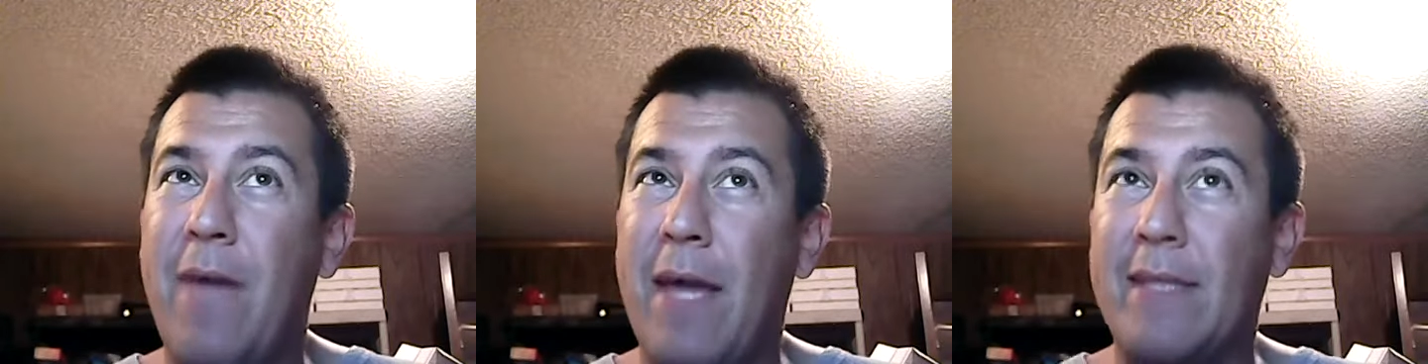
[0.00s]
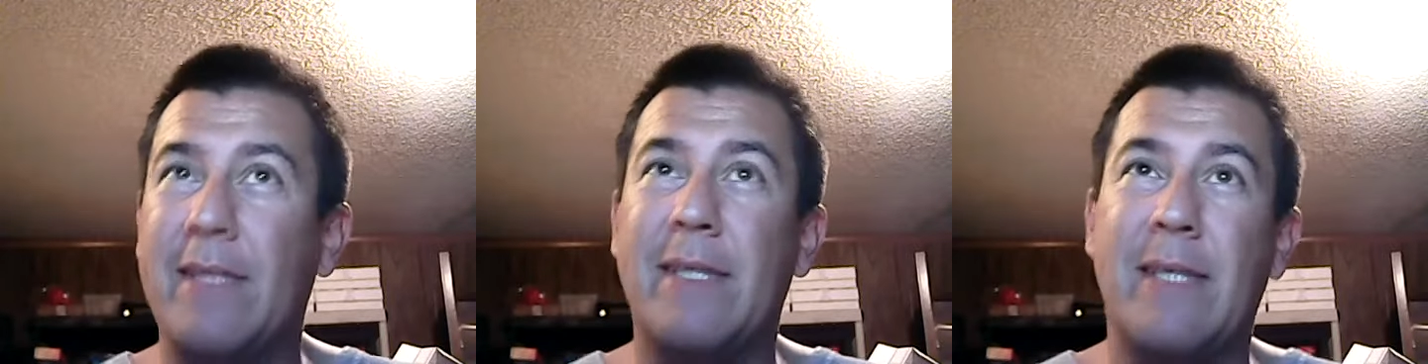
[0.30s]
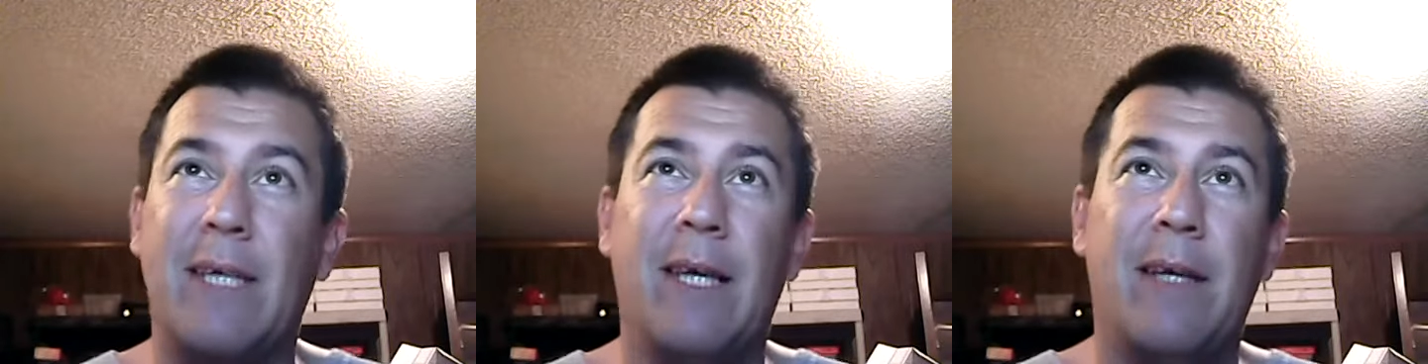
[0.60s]

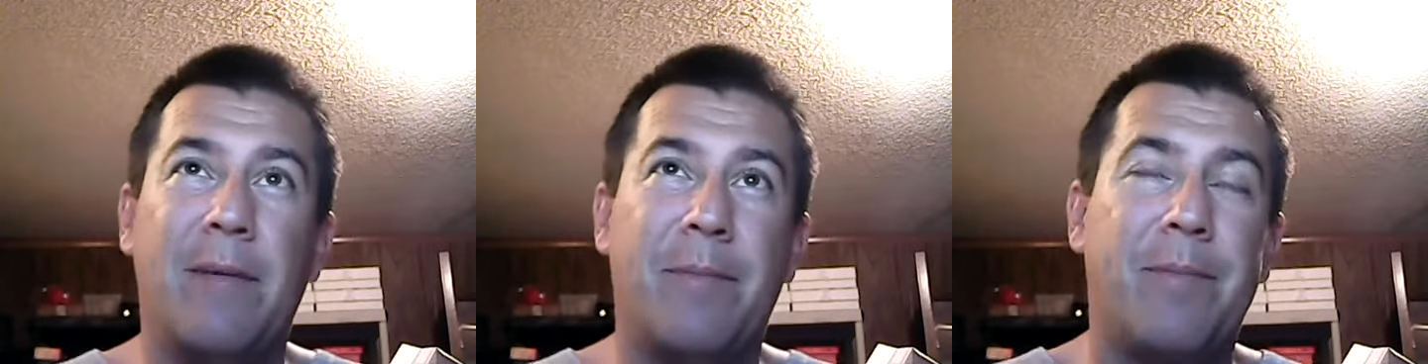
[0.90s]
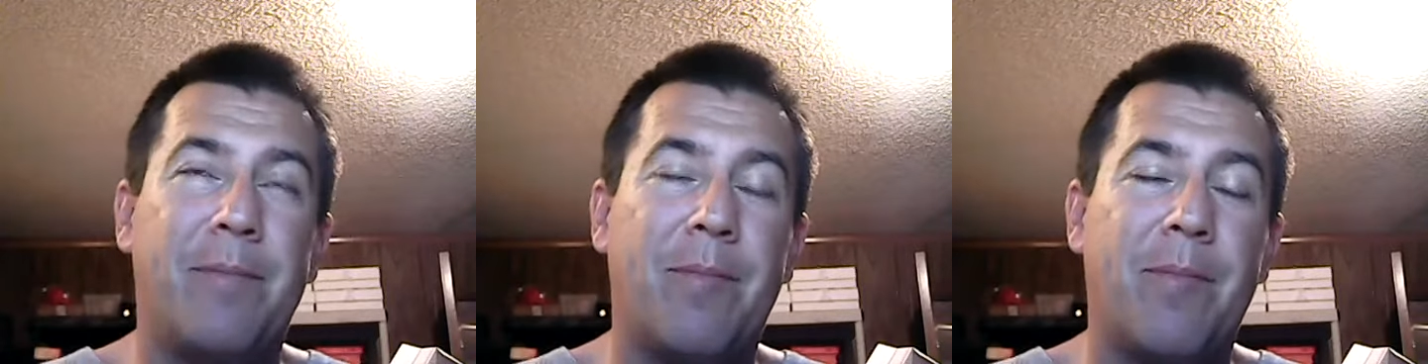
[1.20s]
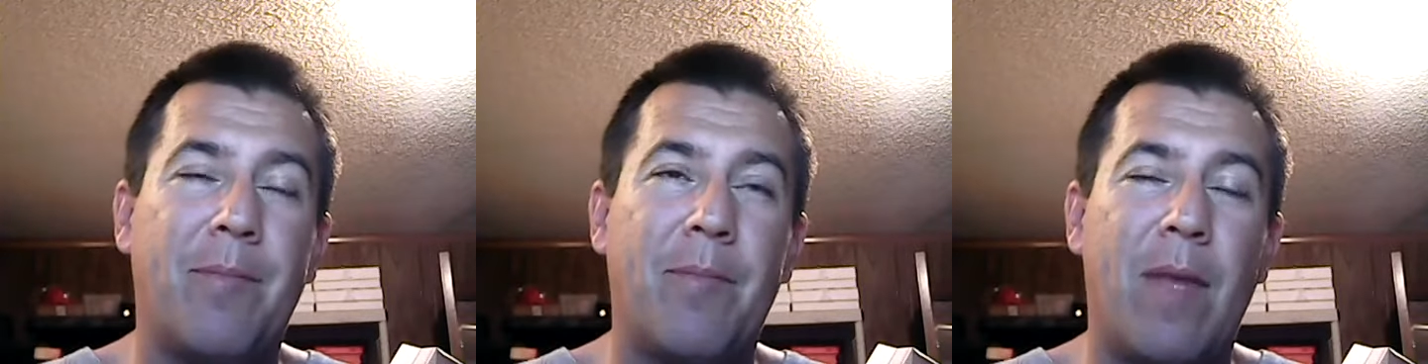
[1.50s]
fantasy
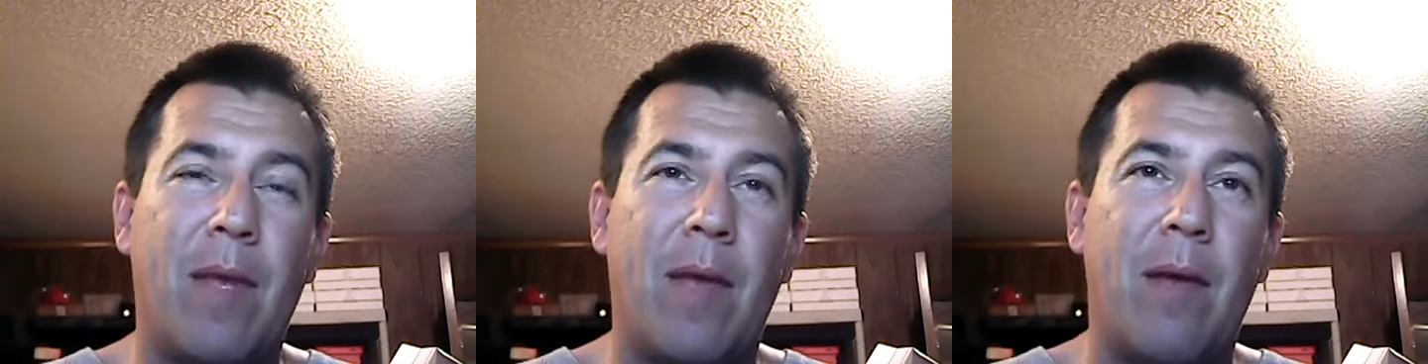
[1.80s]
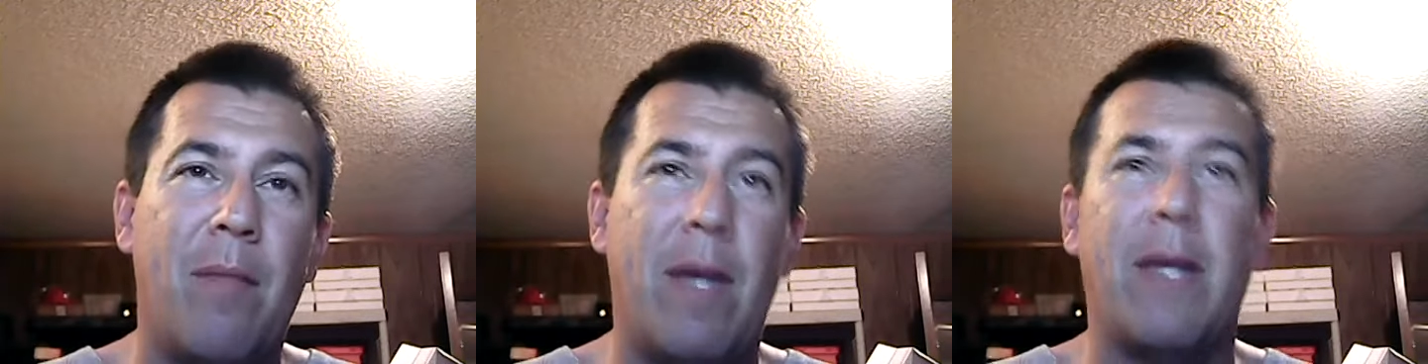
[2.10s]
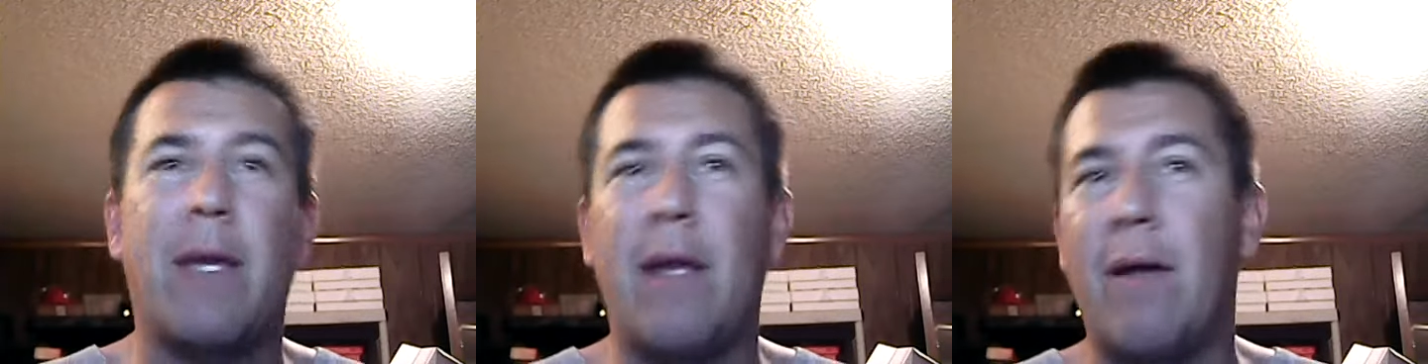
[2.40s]

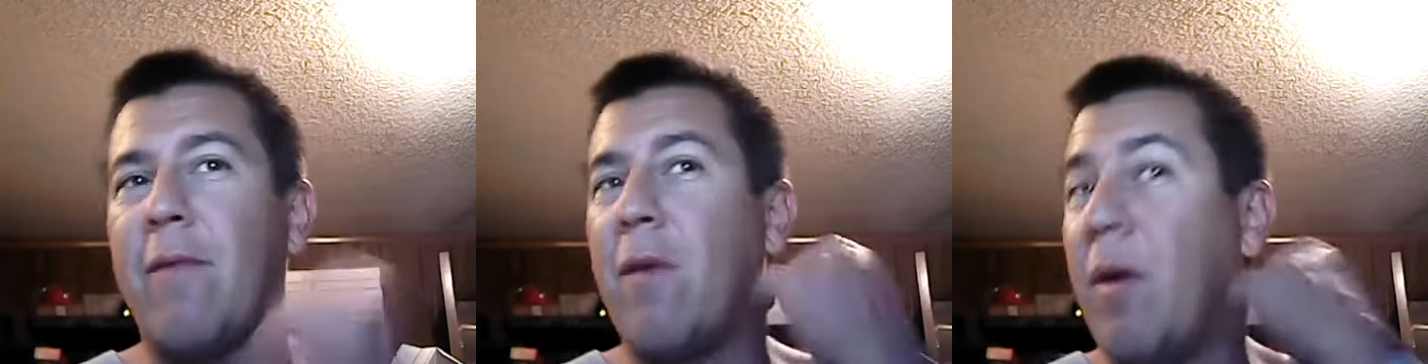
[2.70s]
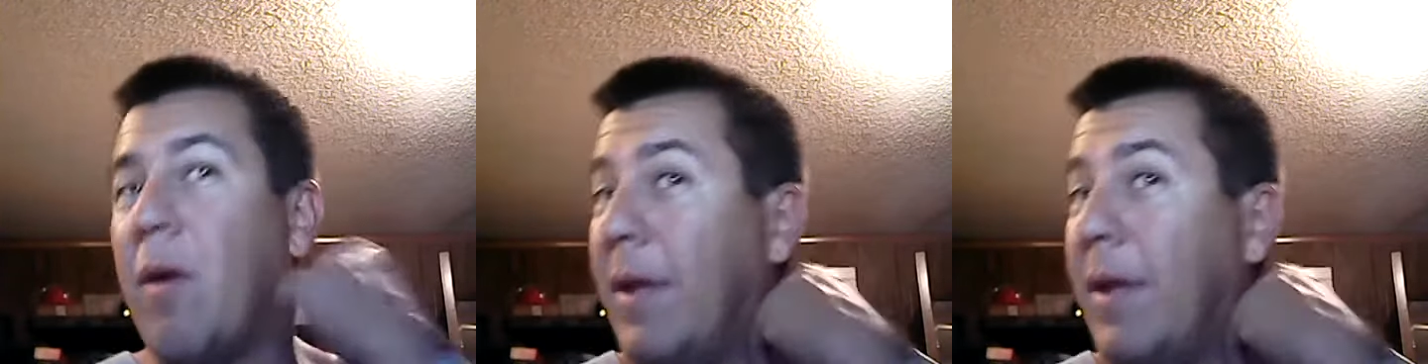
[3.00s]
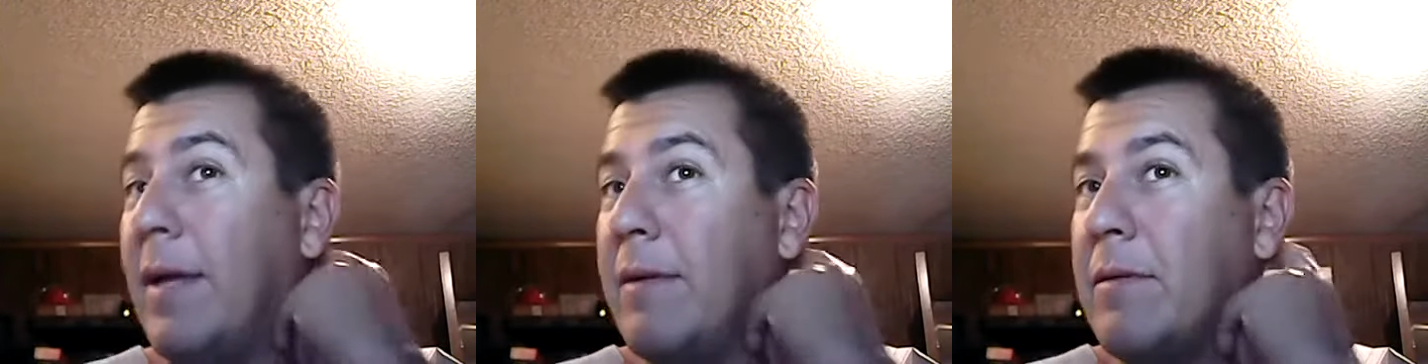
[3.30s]
Medicare for all
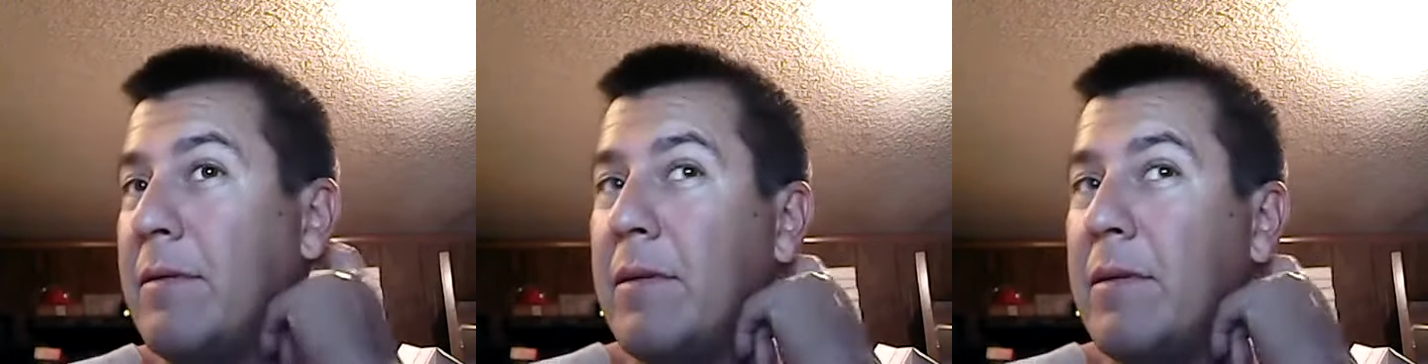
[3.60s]
plan.